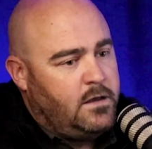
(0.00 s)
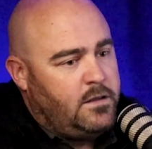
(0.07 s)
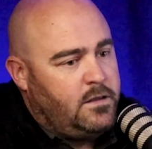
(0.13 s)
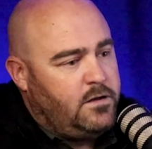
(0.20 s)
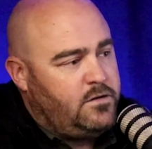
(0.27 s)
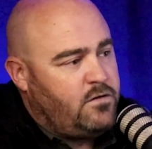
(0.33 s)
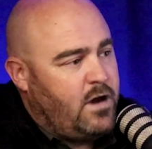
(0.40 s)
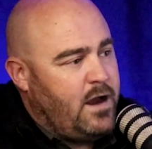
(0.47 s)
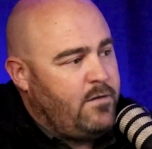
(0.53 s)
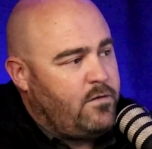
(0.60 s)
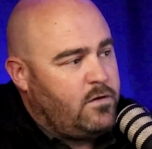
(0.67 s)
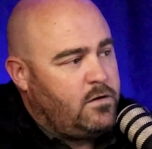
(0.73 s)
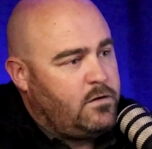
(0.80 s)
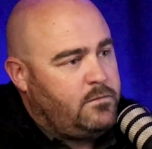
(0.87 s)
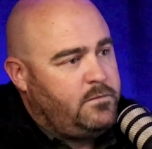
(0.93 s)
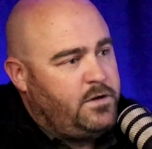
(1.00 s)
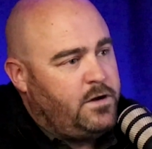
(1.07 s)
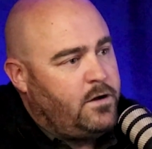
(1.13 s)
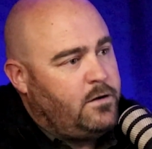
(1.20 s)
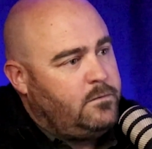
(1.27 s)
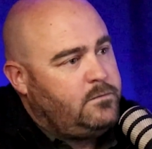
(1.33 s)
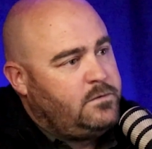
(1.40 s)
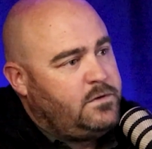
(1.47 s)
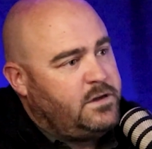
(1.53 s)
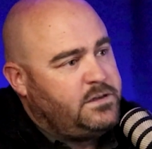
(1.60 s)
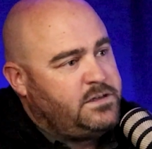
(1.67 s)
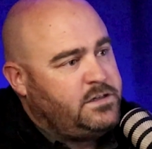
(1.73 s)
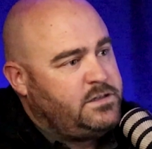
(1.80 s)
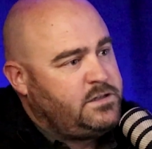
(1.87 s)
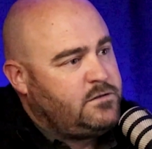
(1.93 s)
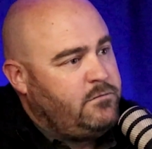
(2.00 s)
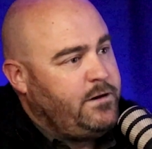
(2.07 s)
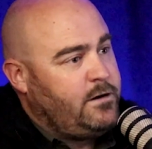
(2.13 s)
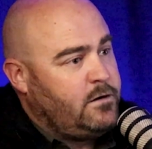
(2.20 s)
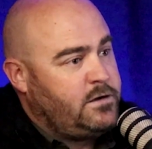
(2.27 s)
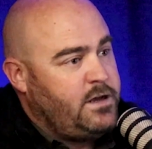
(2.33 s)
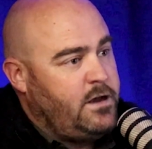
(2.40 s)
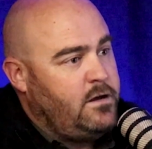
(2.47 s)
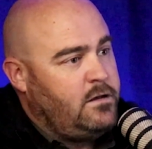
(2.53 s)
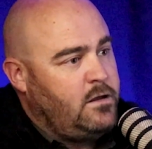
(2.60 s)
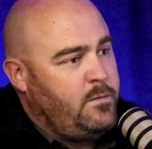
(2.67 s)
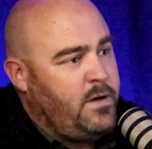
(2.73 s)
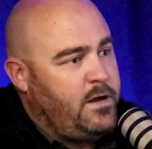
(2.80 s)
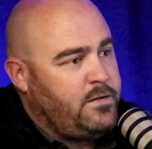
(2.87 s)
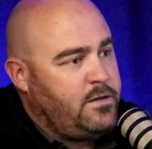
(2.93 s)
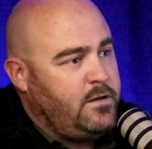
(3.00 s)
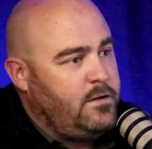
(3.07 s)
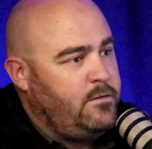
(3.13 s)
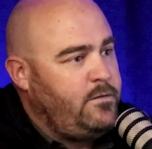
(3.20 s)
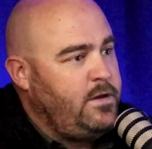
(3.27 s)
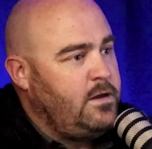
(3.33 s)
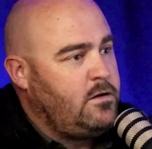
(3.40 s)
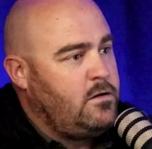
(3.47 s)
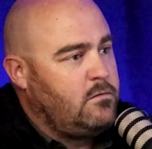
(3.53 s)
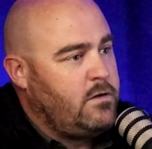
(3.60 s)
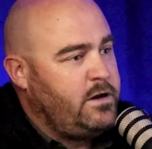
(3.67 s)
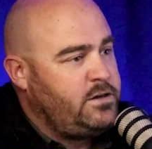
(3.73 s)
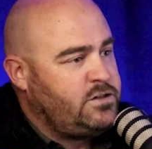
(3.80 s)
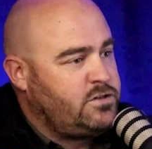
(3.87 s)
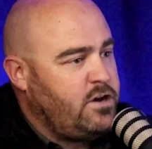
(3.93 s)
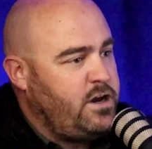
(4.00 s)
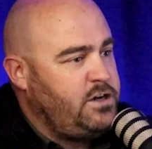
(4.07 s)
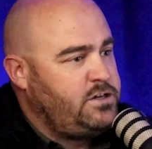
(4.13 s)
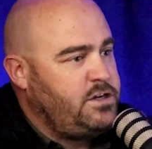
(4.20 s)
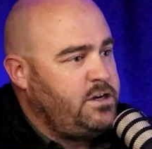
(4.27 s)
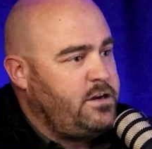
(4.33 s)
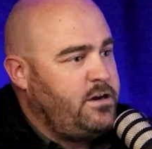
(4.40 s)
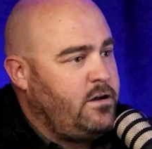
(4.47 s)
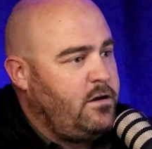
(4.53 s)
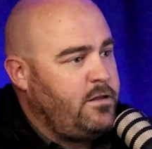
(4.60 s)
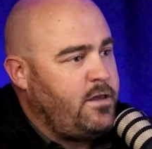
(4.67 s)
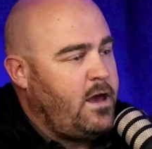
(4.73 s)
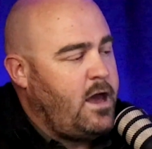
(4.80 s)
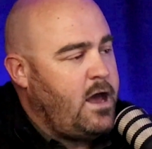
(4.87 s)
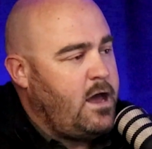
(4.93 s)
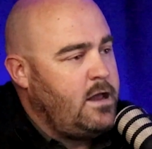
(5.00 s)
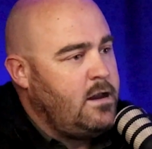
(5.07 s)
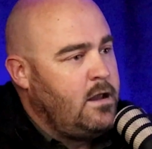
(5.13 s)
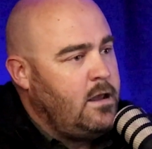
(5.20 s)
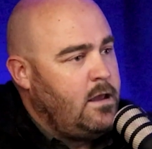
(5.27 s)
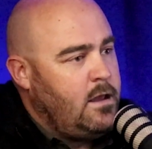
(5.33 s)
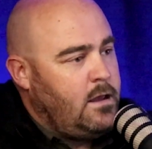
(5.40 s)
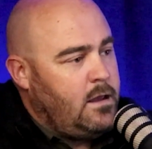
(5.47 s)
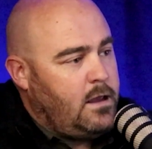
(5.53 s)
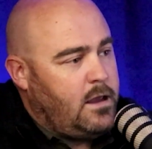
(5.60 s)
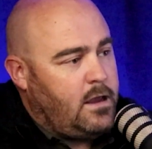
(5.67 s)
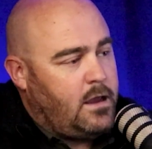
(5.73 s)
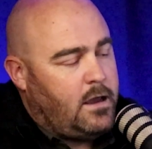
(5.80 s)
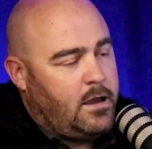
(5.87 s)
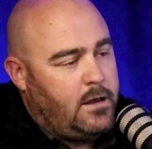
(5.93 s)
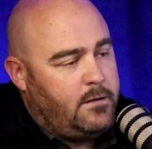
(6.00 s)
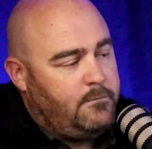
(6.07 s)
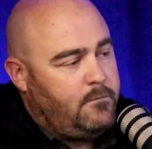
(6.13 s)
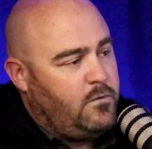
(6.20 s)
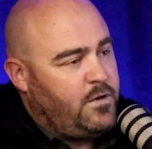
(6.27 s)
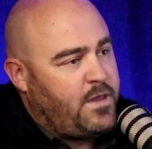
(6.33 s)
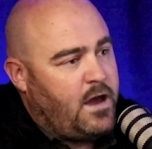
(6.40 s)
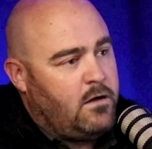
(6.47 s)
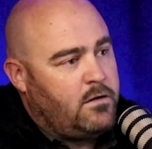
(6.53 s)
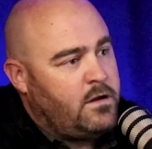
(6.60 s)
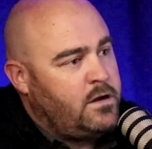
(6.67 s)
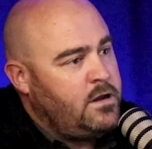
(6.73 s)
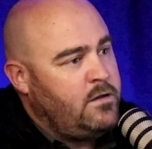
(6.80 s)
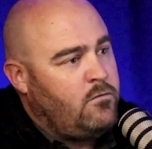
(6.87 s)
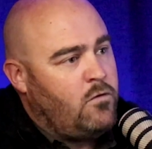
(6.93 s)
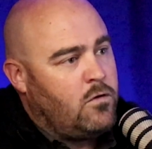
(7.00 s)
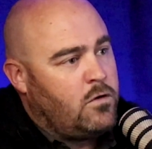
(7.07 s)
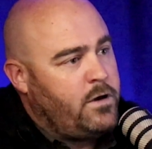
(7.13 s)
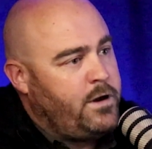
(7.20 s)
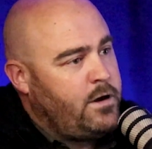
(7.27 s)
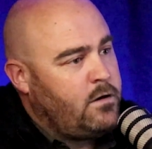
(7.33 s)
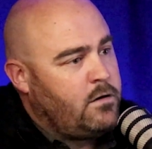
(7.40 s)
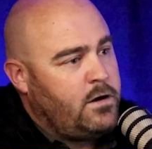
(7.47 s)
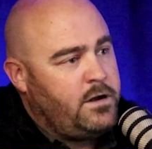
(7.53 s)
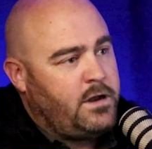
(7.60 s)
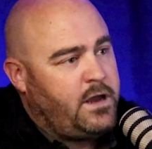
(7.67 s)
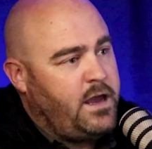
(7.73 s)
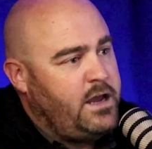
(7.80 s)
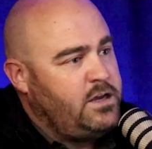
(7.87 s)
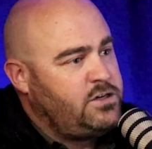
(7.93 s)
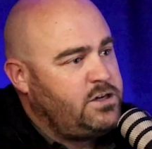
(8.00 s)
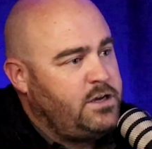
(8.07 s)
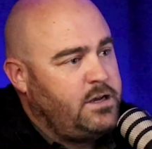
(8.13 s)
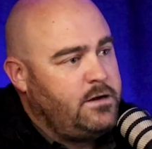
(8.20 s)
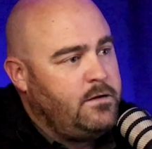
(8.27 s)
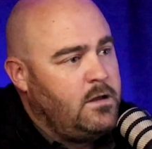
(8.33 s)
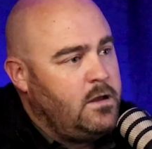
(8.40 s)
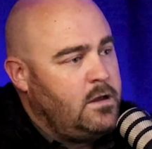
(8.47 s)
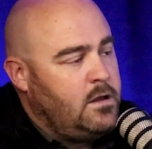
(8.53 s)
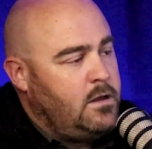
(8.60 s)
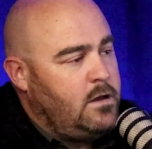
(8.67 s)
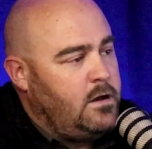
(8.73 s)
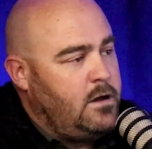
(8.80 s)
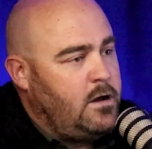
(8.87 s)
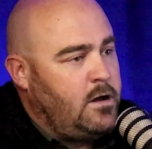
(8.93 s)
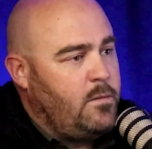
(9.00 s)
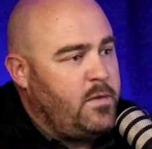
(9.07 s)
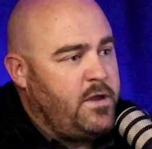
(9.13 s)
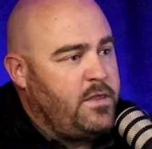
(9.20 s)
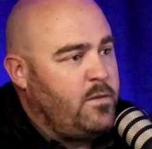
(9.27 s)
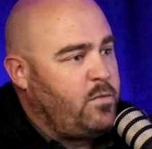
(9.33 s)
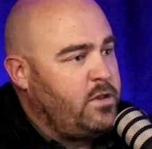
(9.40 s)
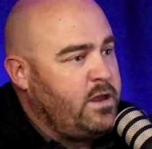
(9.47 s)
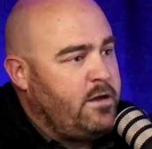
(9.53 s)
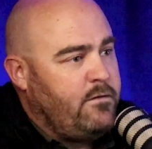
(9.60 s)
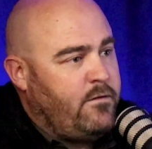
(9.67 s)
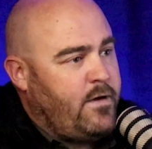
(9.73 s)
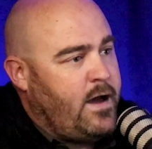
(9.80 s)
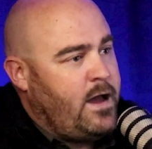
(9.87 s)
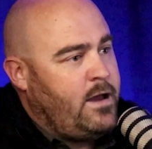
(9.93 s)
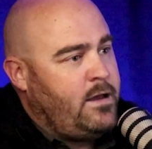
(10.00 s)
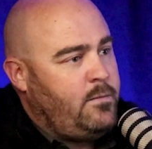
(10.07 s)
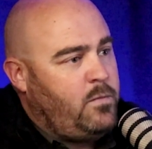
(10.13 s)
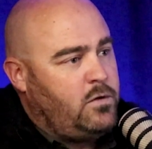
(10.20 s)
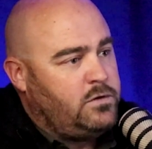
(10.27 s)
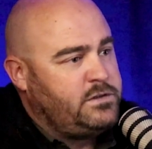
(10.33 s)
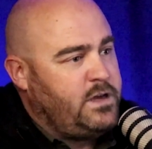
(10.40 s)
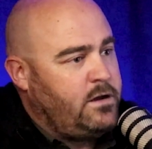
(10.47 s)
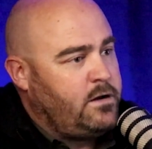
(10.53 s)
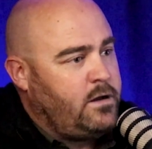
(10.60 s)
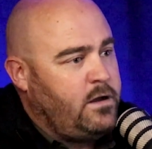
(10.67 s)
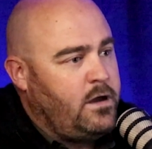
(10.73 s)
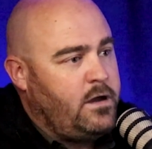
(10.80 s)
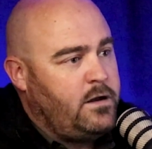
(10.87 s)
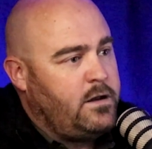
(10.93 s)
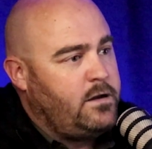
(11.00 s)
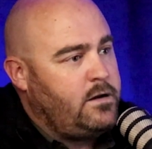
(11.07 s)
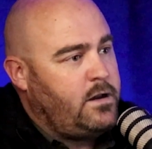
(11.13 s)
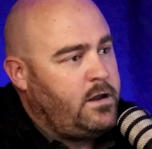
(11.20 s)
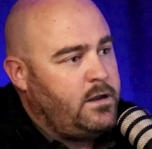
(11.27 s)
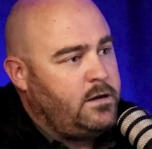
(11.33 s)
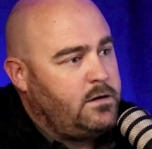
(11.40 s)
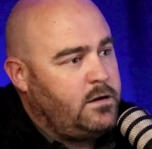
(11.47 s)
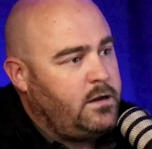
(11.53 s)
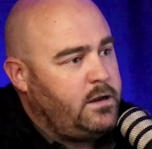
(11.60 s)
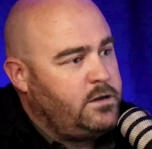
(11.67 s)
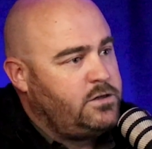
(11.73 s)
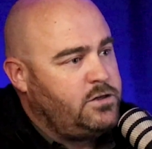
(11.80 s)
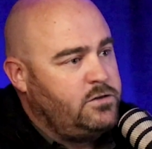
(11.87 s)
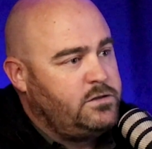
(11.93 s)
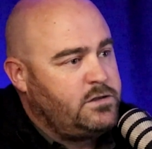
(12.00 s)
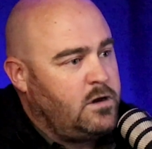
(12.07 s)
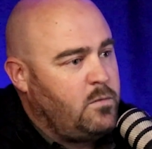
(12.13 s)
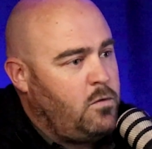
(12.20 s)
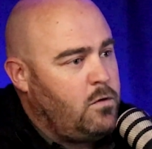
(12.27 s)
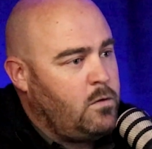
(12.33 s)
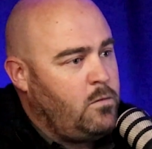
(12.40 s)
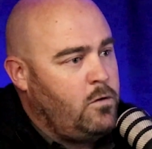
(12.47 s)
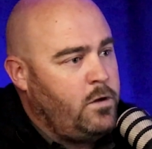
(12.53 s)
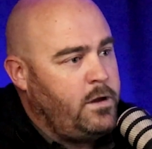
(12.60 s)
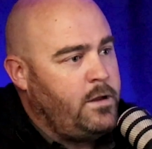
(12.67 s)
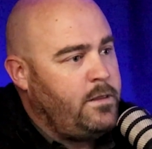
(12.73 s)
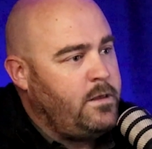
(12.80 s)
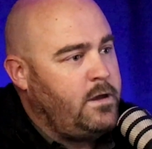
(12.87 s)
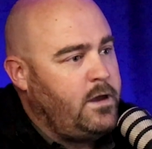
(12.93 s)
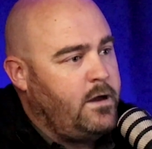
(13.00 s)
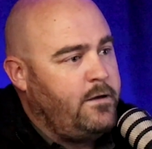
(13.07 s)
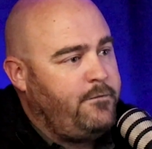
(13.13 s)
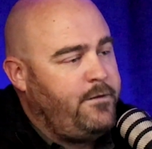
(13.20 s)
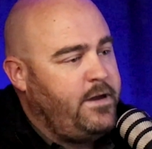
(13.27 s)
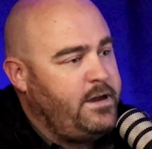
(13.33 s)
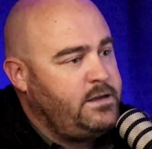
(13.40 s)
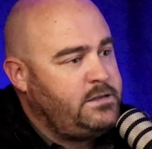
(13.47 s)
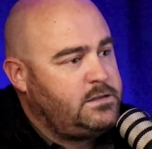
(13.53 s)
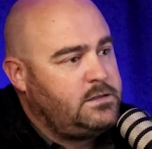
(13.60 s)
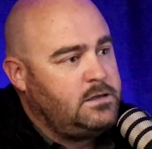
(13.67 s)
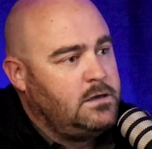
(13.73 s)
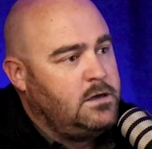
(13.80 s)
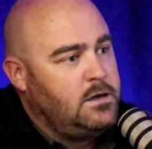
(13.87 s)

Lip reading: the driver, you know, does his tweaker tale about the vehicle registration and all that. And without any warning or indication, in the blink of an eye, pulls out a gun and shoots our poor boy in the face,